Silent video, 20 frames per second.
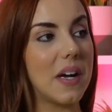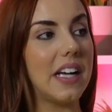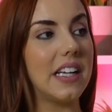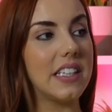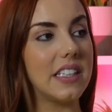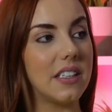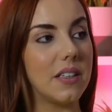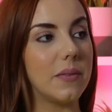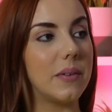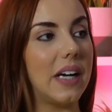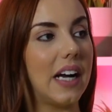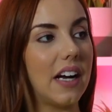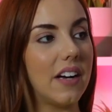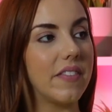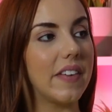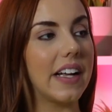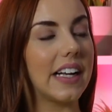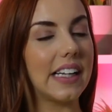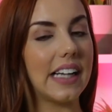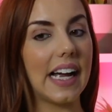well, didn't we? Oh, I
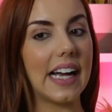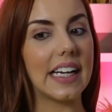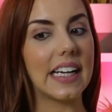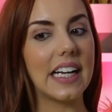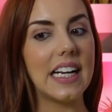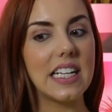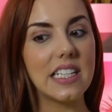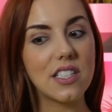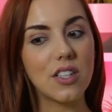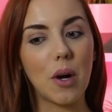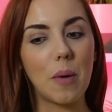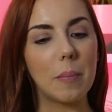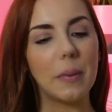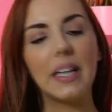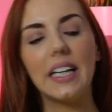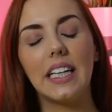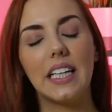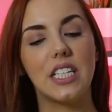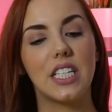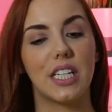yeah, think yeah. like it's
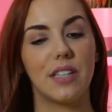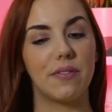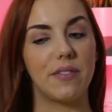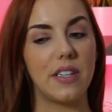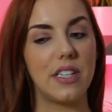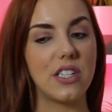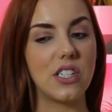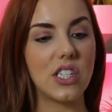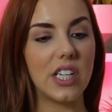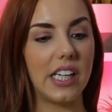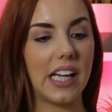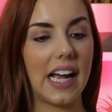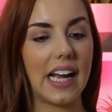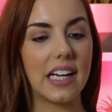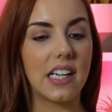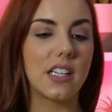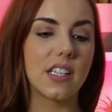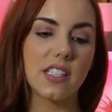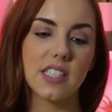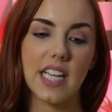completely like different to
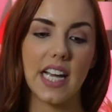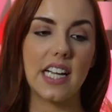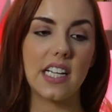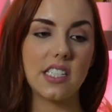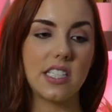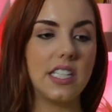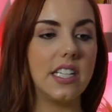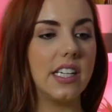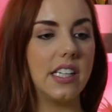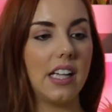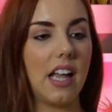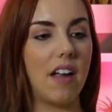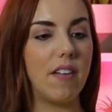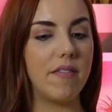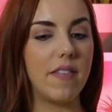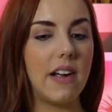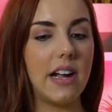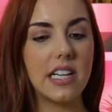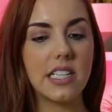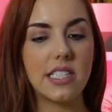like texting and like
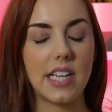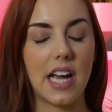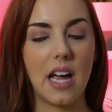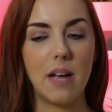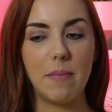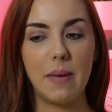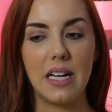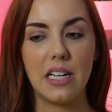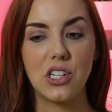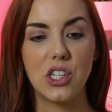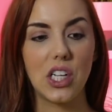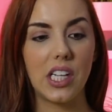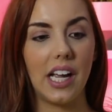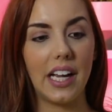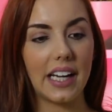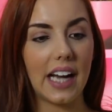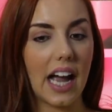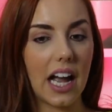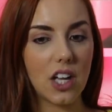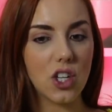FaceTiming to
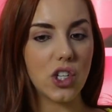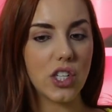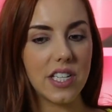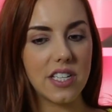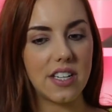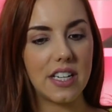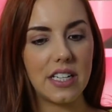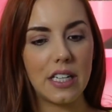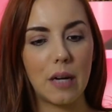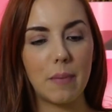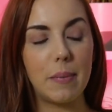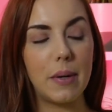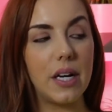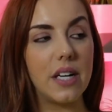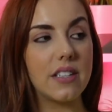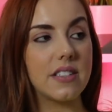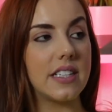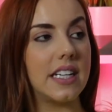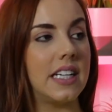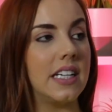like actually seeing that
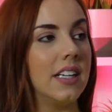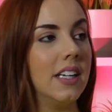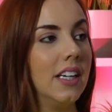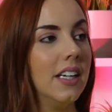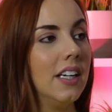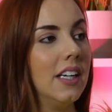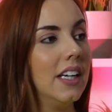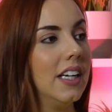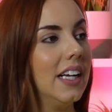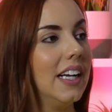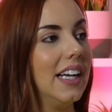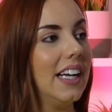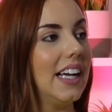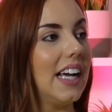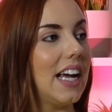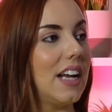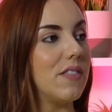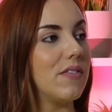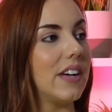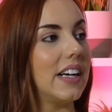person in
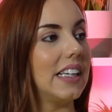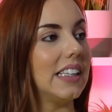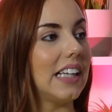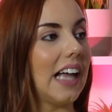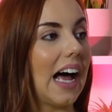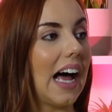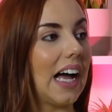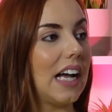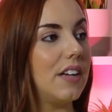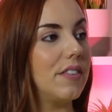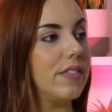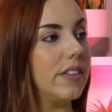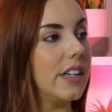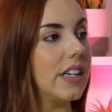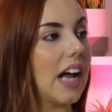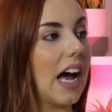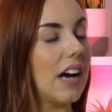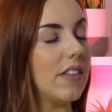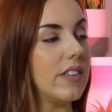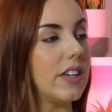in real life
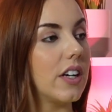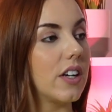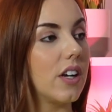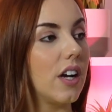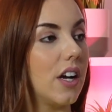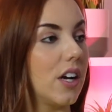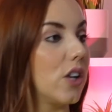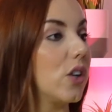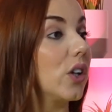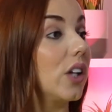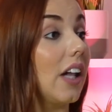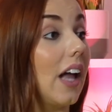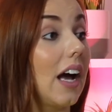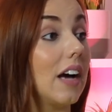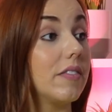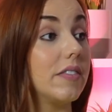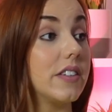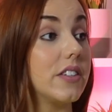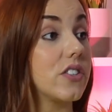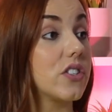and having a, a, good
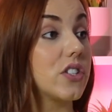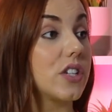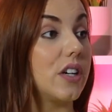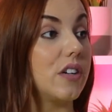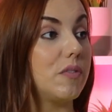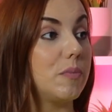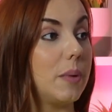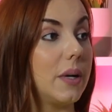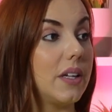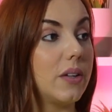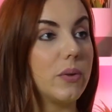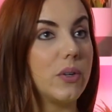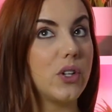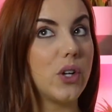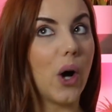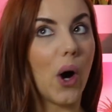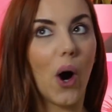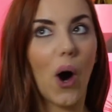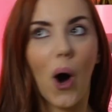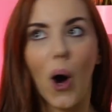laugh and stuff. But there were
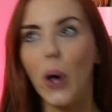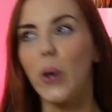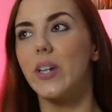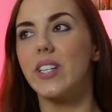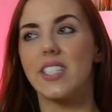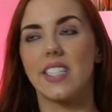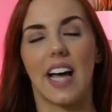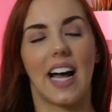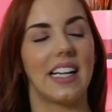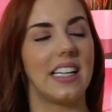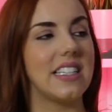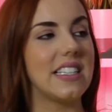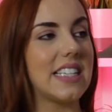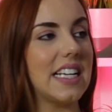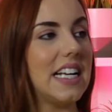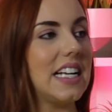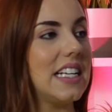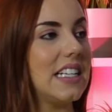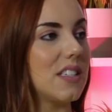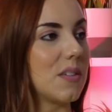no awkward
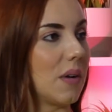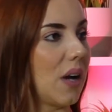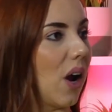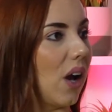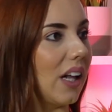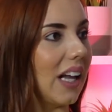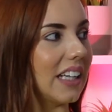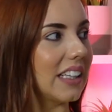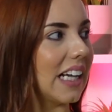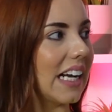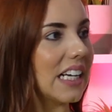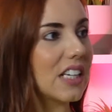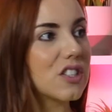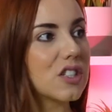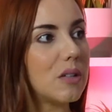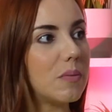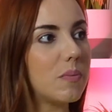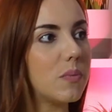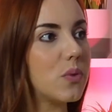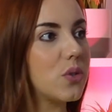silences. We all had like
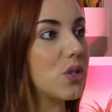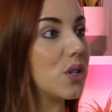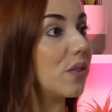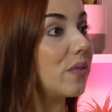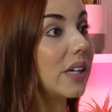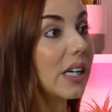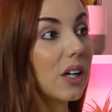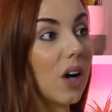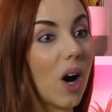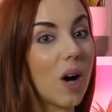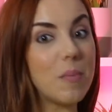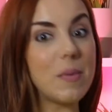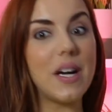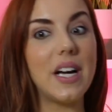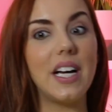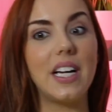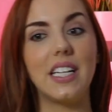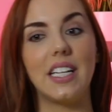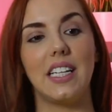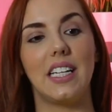some stuff in
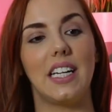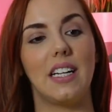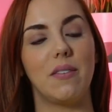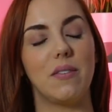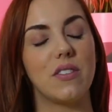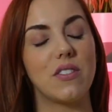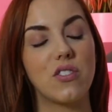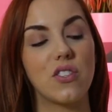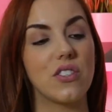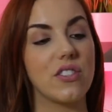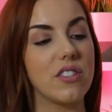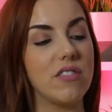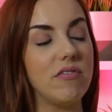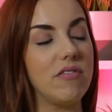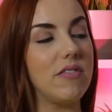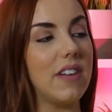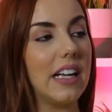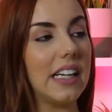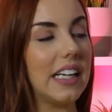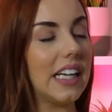common and it was just
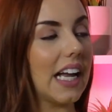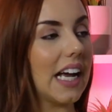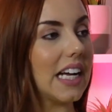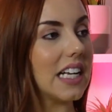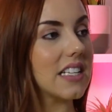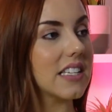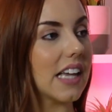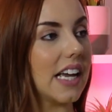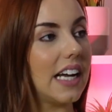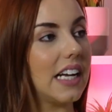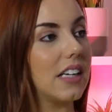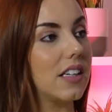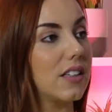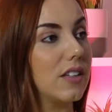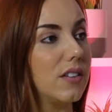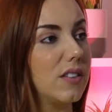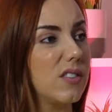really nice like